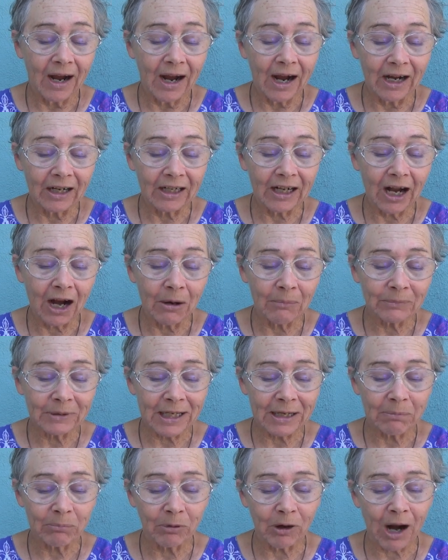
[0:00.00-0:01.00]
a
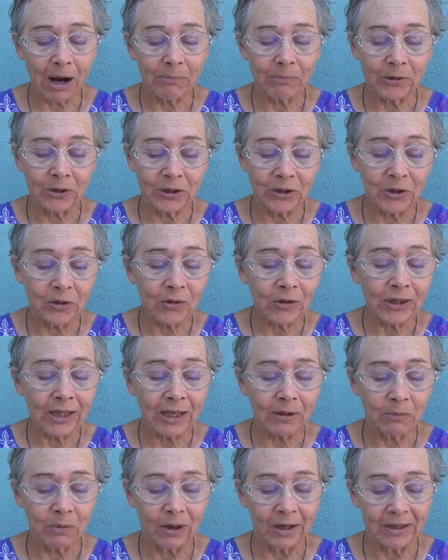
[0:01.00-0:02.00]
comely proper youth
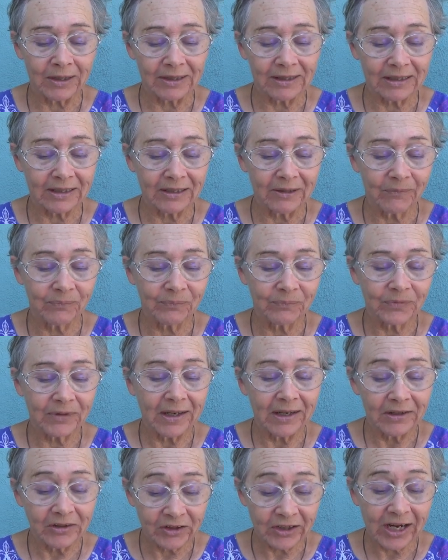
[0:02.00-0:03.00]
he was,
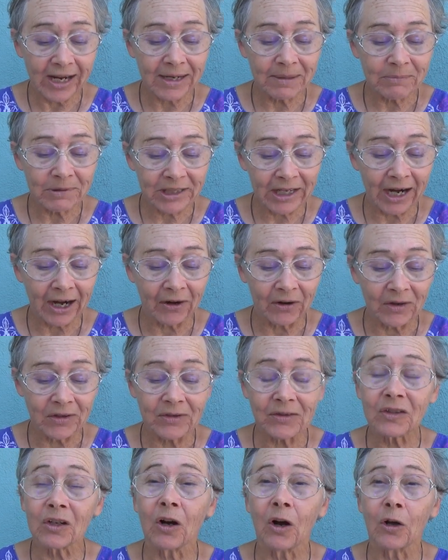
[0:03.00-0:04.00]
James
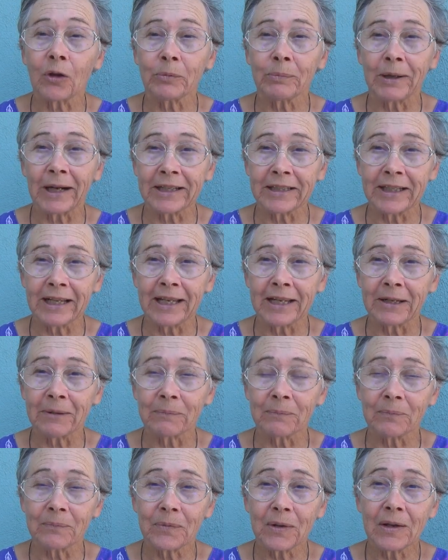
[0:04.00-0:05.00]
Harris called by
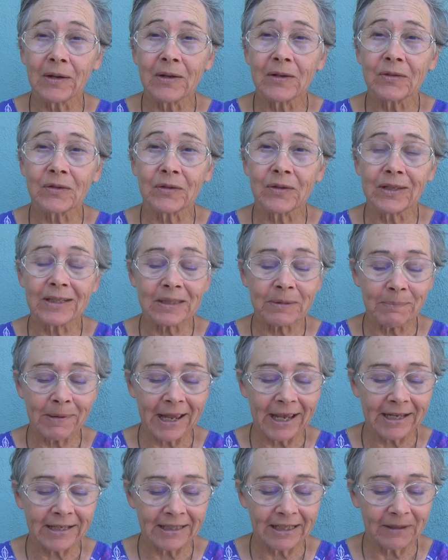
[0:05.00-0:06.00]
name. So this
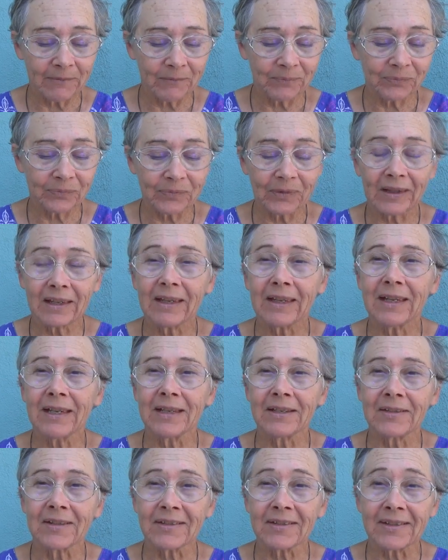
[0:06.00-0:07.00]
man
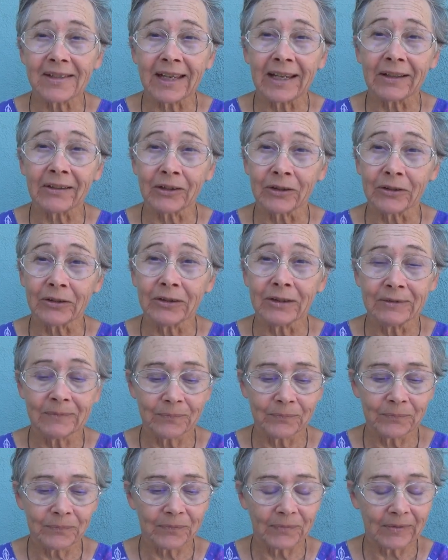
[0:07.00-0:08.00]
is a sailor.
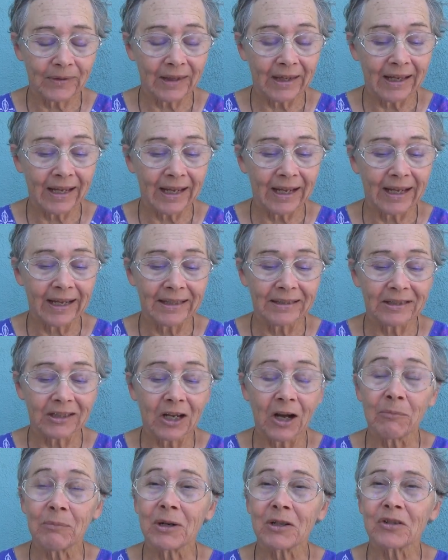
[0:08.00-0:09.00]
And
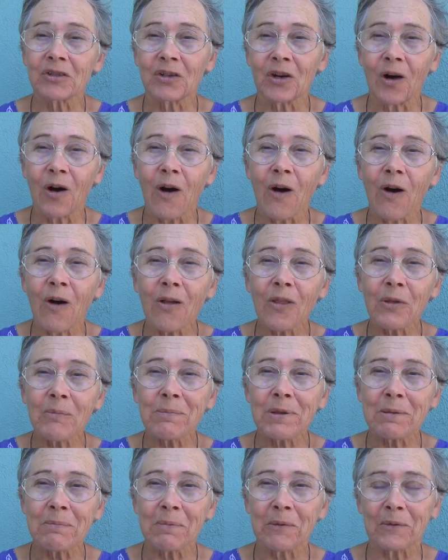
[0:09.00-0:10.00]
amongst all the
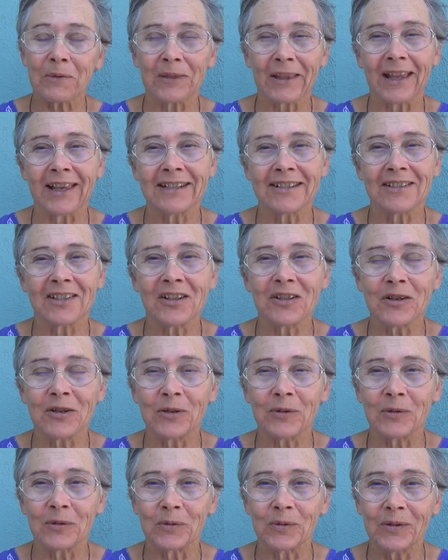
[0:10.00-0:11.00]
people that she
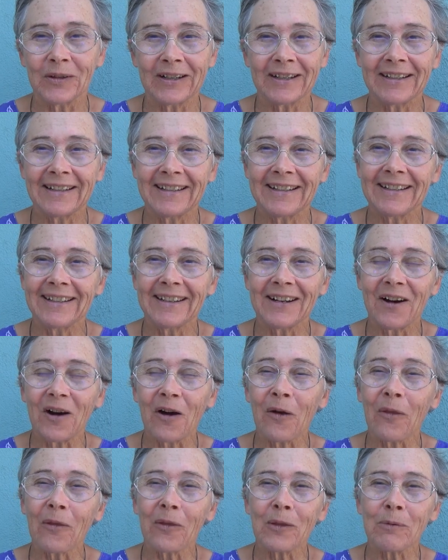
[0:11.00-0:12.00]
knew,
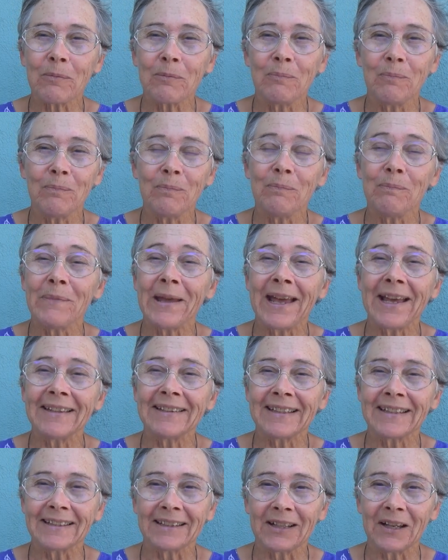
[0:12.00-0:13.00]
all the
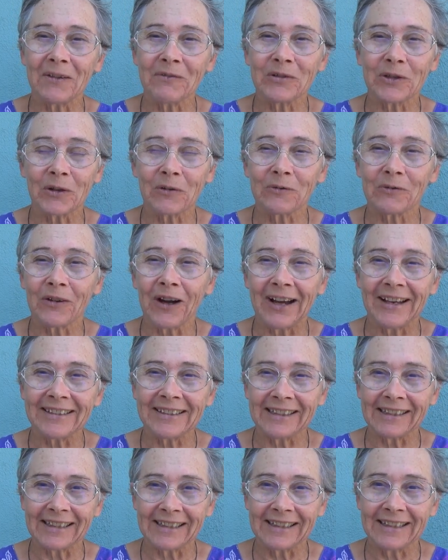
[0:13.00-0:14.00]
men that loved her
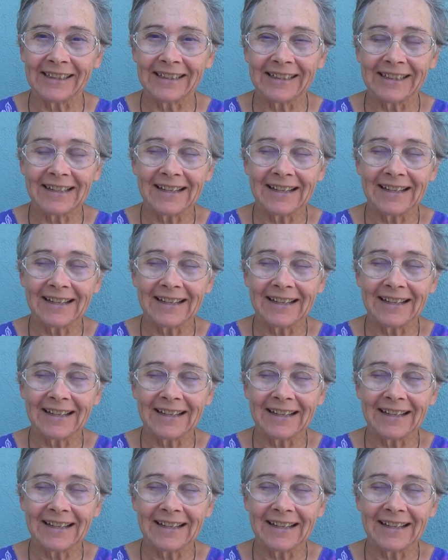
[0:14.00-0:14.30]
fondly,